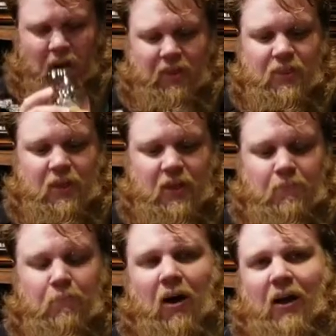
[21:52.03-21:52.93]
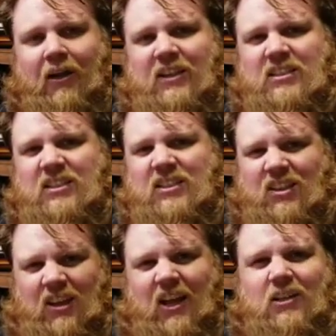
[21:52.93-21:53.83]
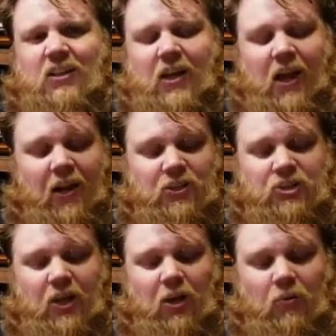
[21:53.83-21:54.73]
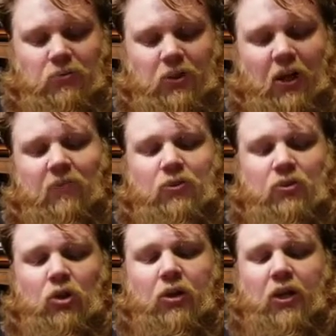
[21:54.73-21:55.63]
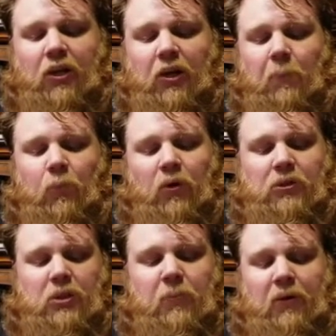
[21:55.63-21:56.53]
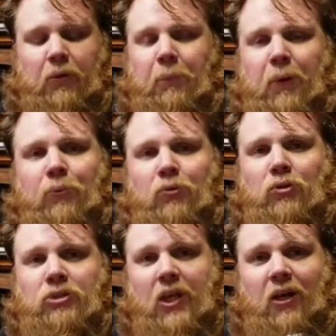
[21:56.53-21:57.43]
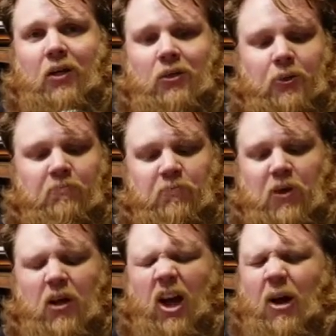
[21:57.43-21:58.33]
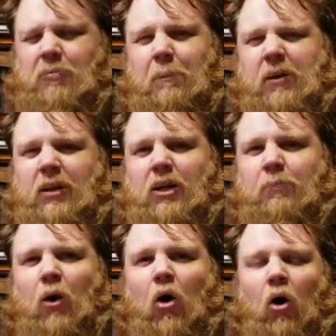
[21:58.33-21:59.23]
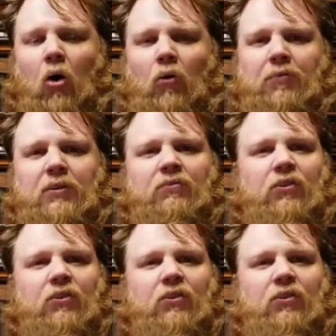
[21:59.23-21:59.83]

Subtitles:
I think mine has slightly aged out after looking up what some other people say on it. I'm not picking up all of the